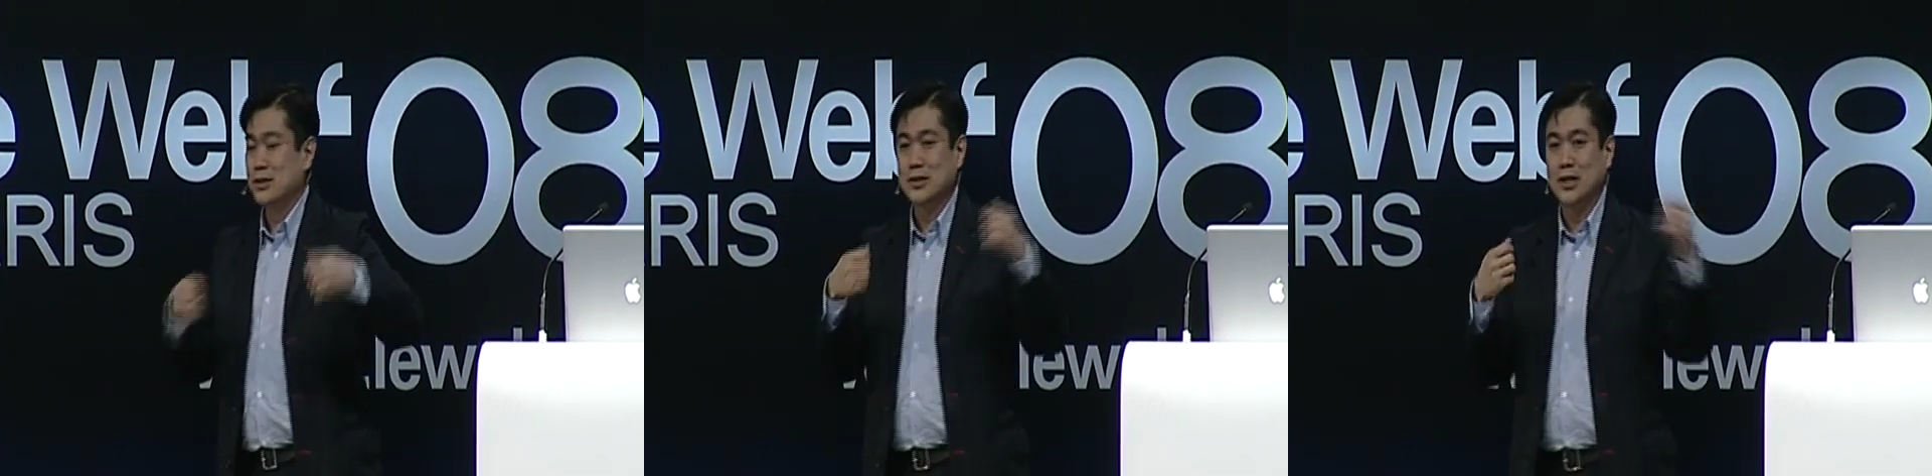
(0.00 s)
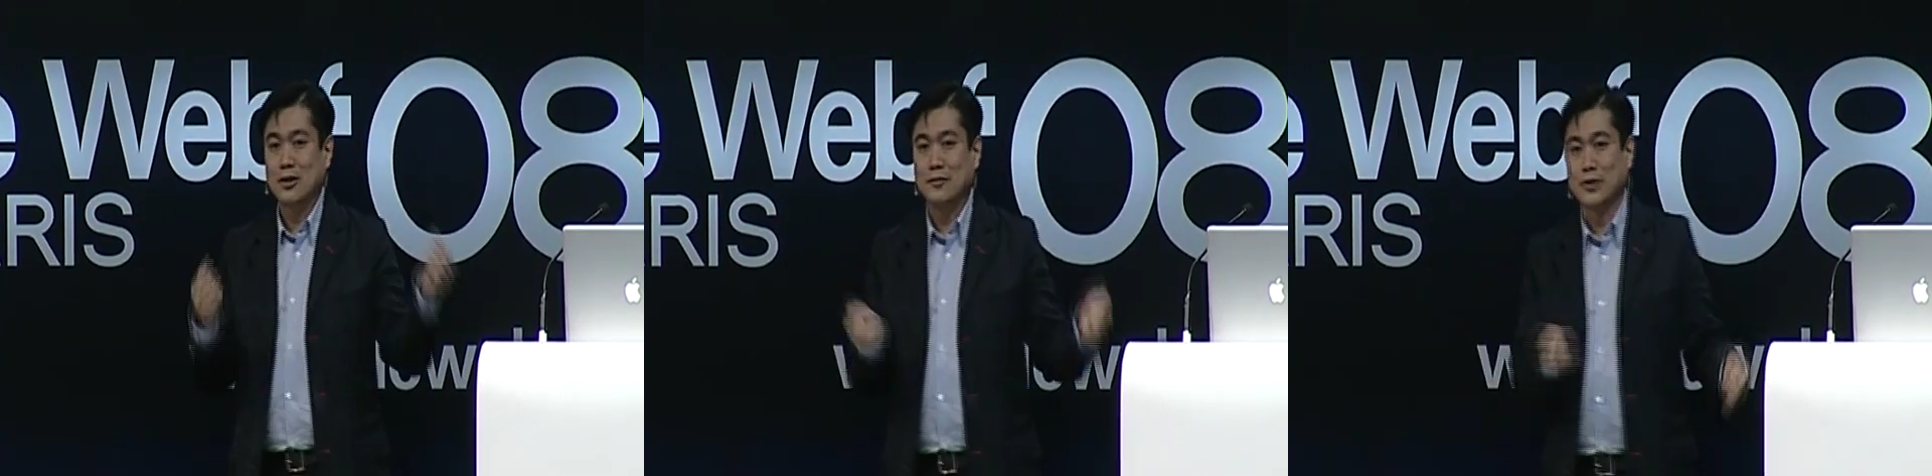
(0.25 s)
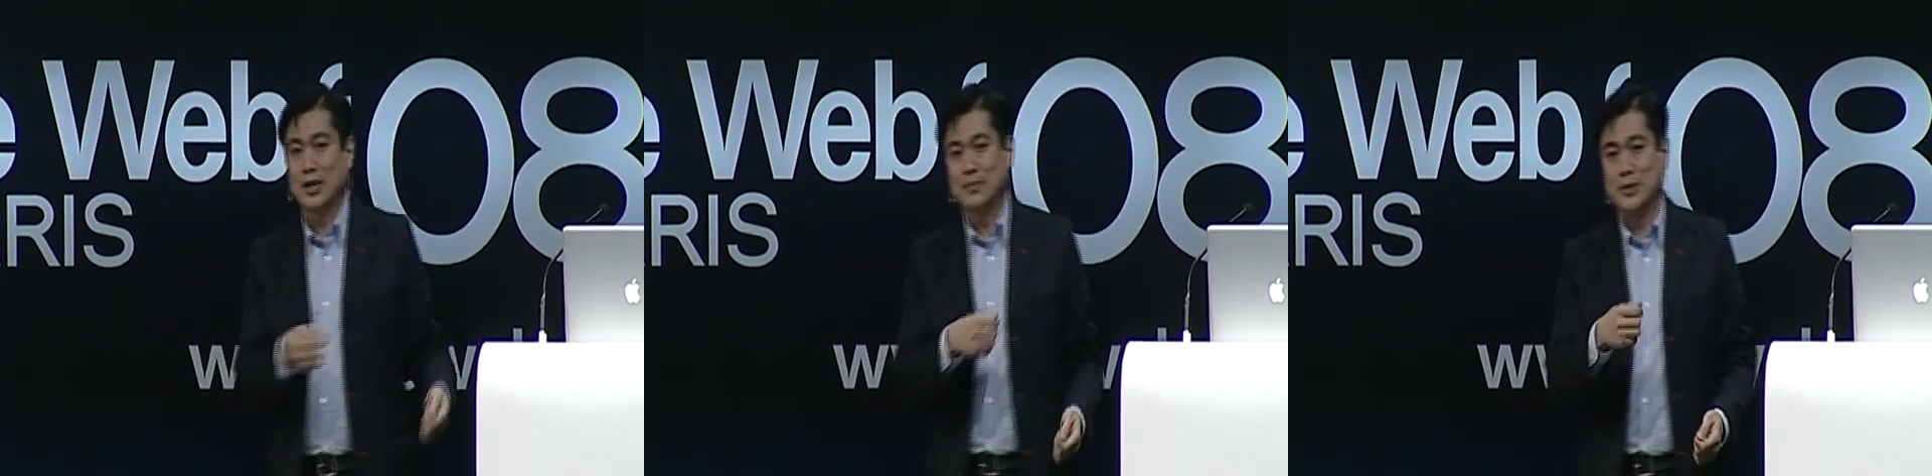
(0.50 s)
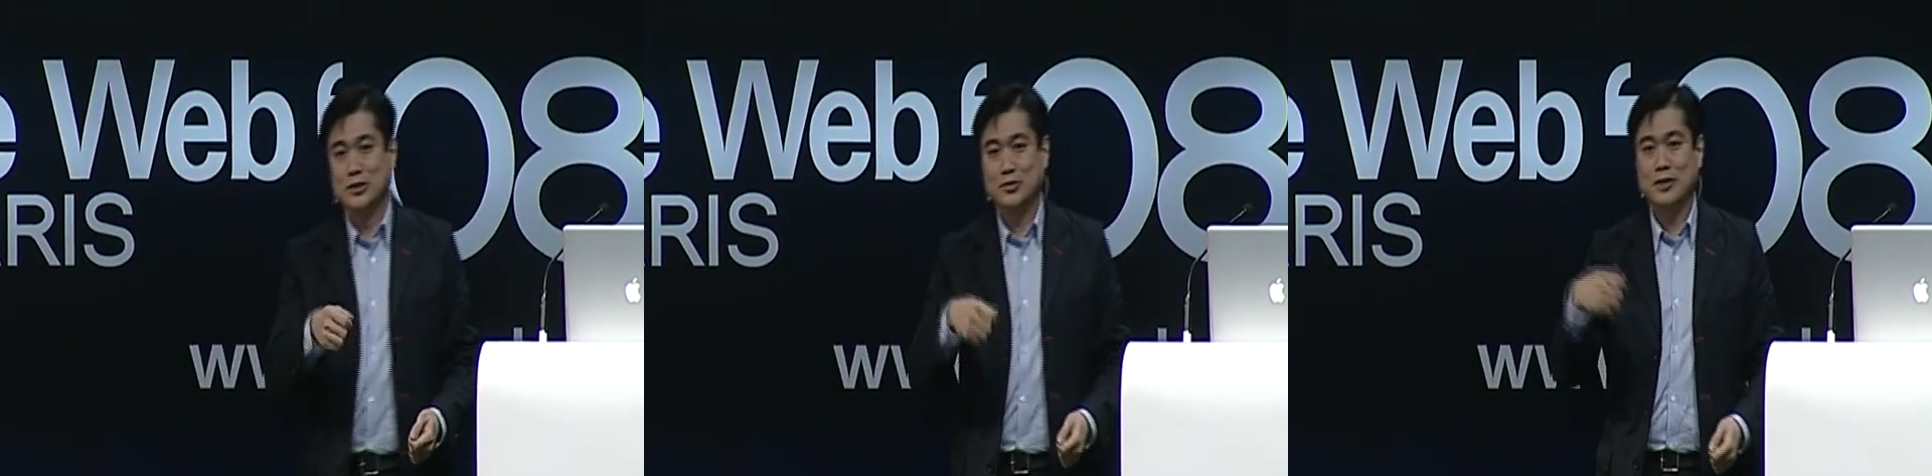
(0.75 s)
the telephone
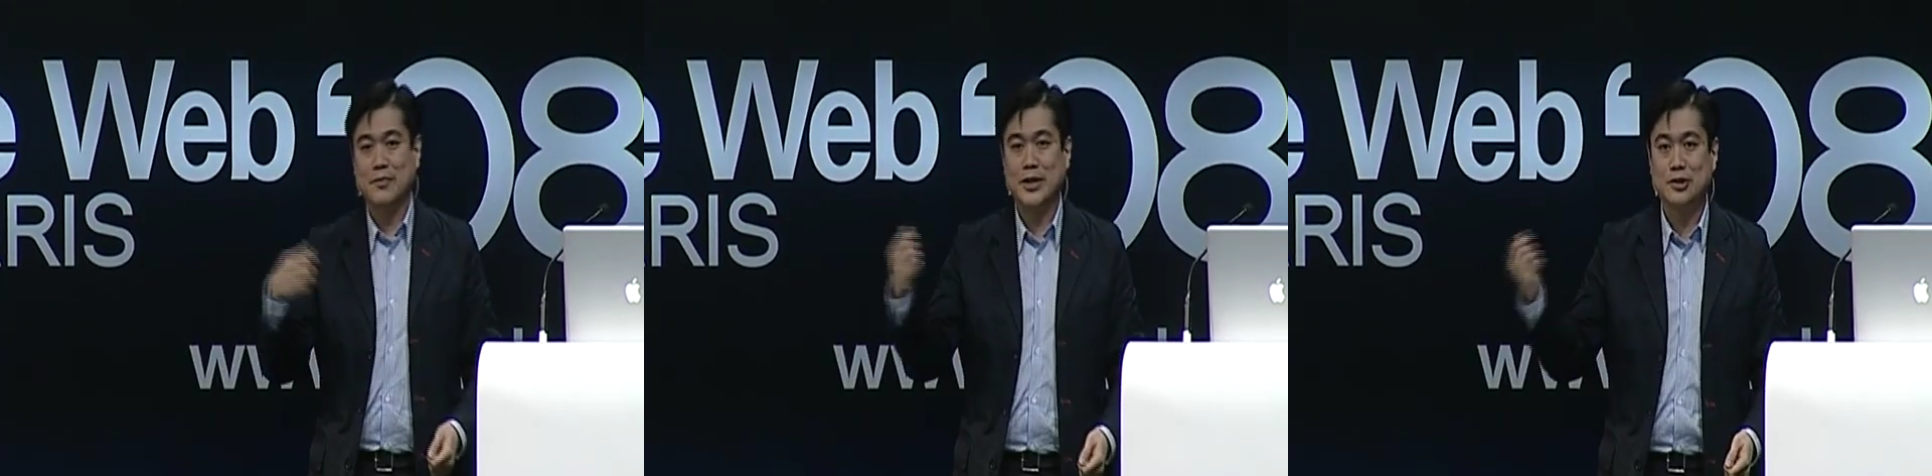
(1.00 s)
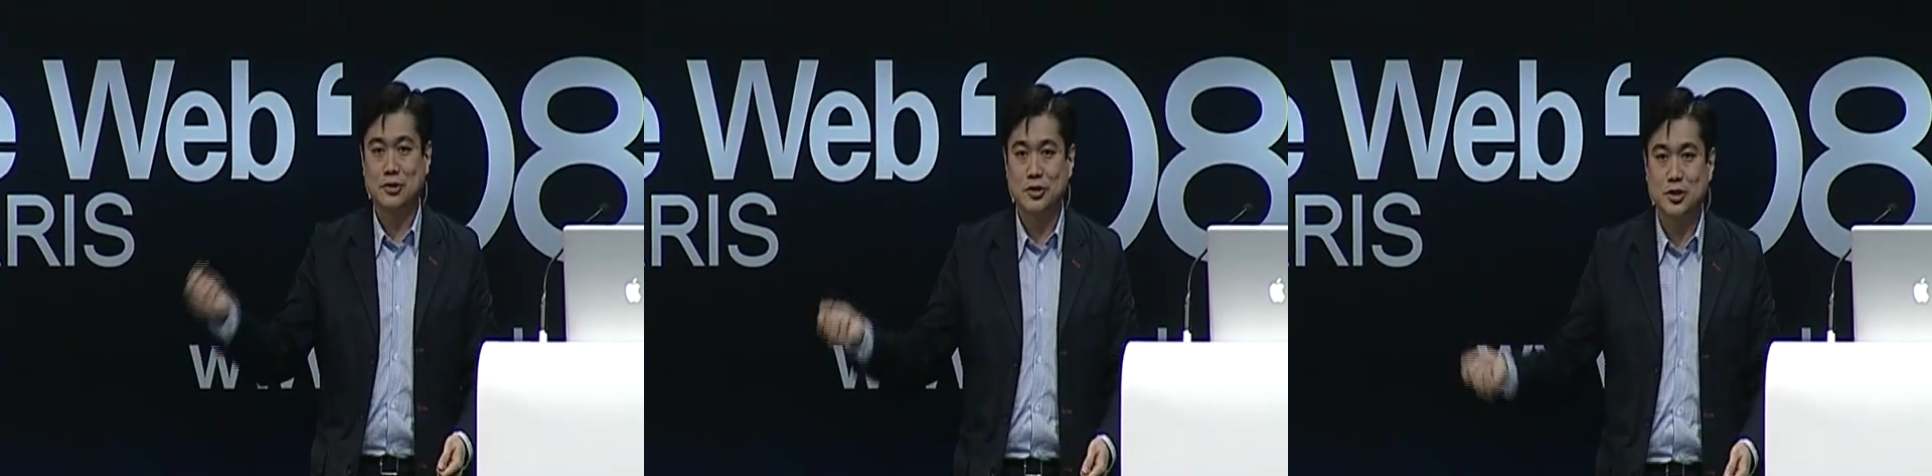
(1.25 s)
companies would have made search.